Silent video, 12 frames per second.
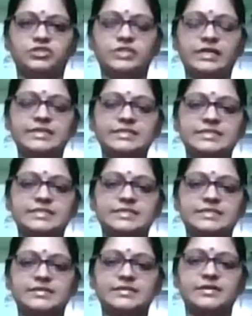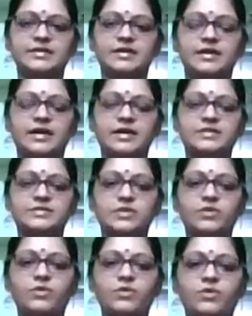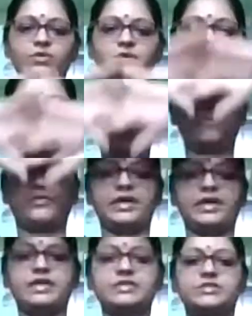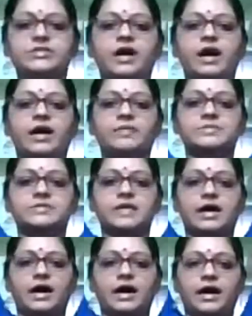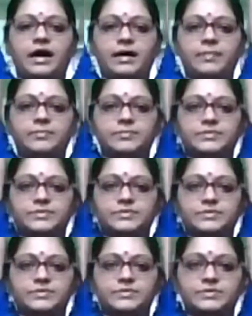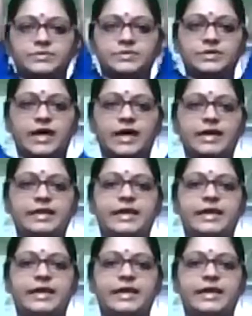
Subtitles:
chest. And slowly raise your arms up and